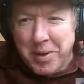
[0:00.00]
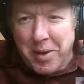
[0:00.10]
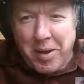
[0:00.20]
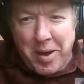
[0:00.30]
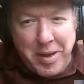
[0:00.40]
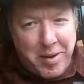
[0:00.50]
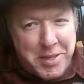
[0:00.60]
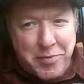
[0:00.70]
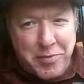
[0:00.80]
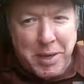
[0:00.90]
I
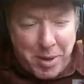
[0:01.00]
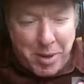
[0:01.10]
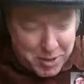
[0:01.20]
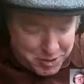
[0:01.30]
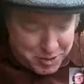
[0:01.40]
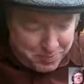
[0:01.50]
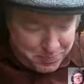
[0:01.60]
liked it very much.